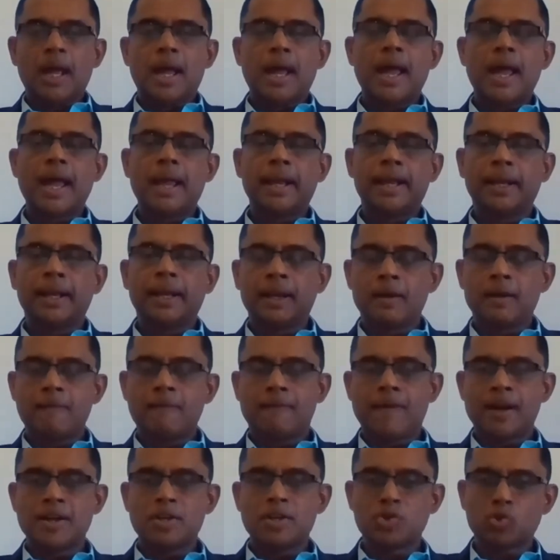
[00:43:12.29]
And
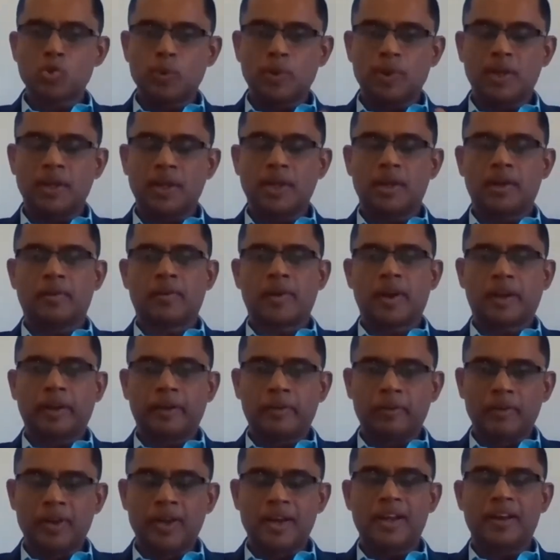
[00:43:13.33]
once we
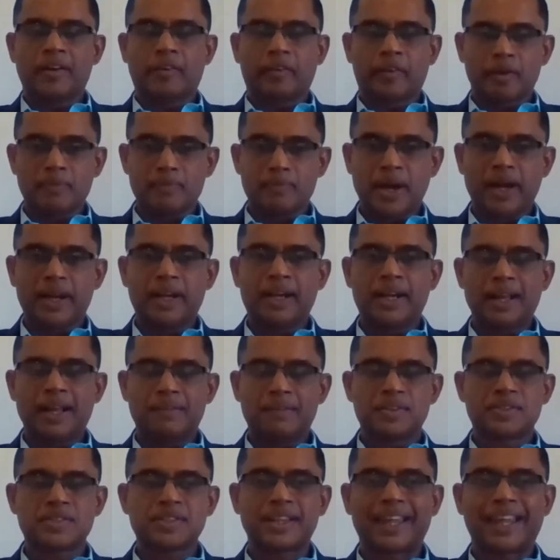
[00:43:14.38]
regularly remind
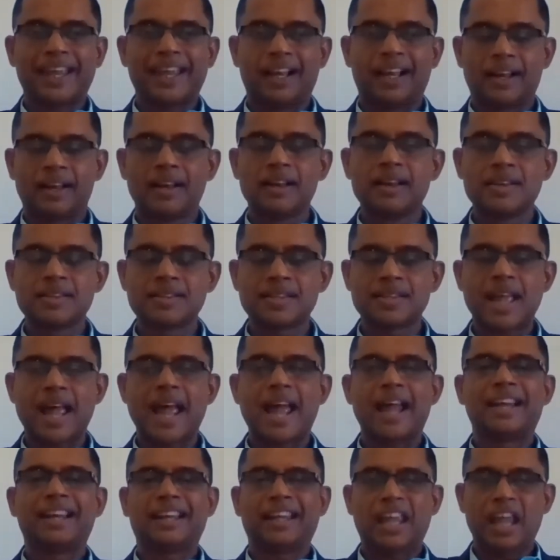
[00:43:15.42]
our skills
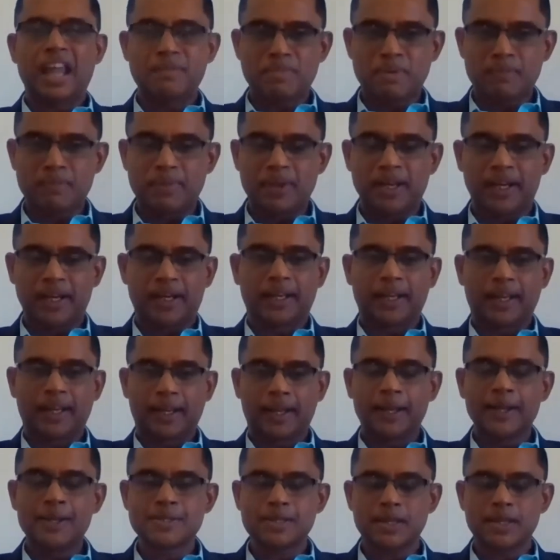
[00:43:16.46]
and
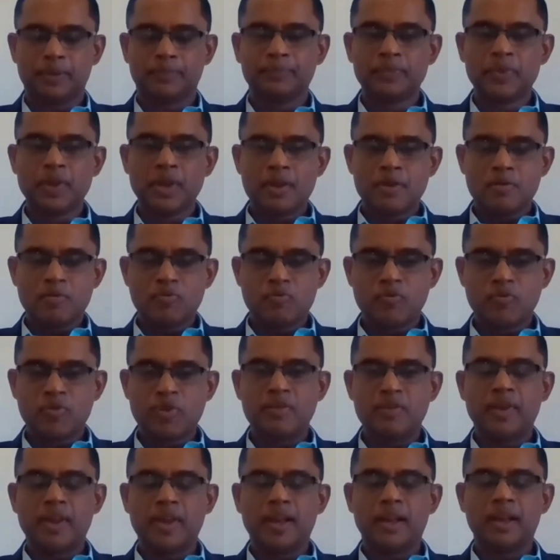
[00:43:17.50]
capabilities,
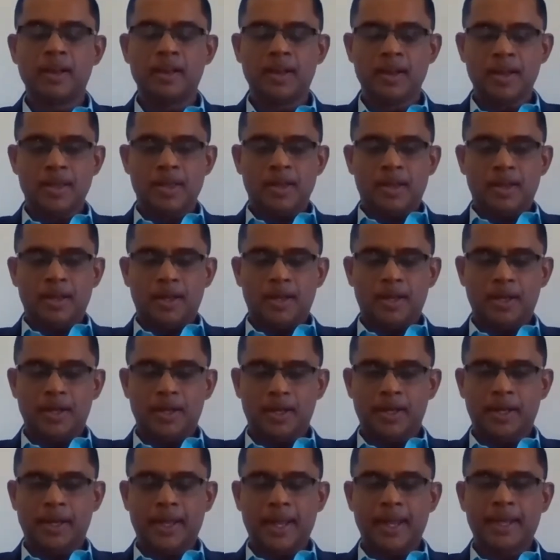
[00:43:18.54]
we will
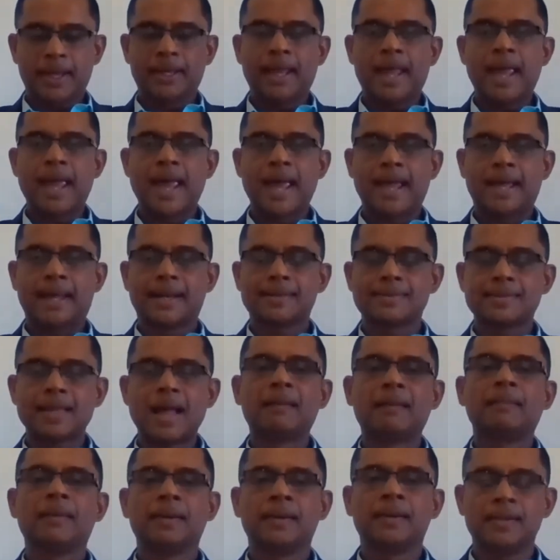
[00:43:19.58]
uh, enhance
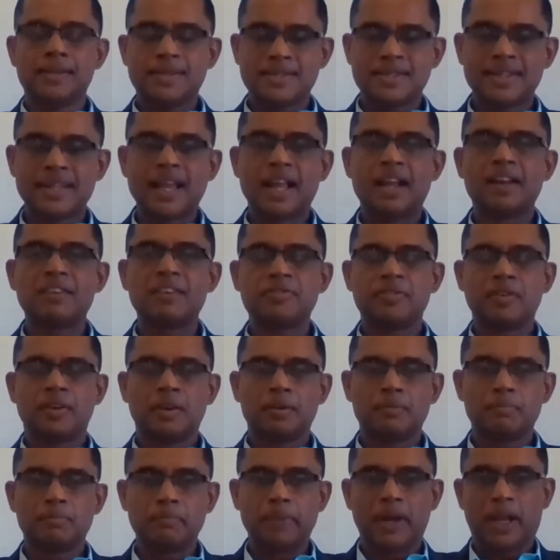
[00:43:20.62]
our self
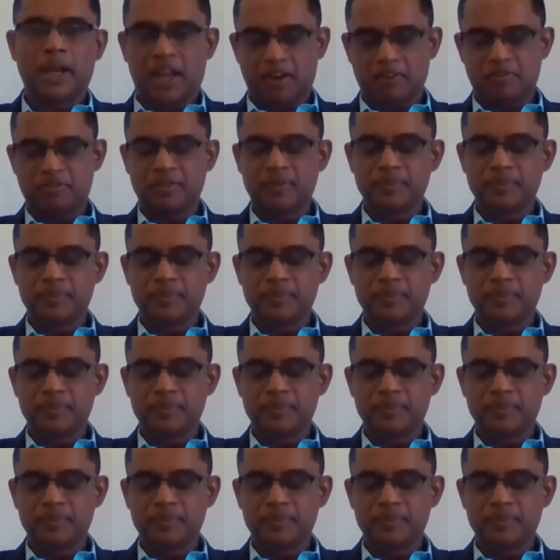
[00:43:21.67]
belief.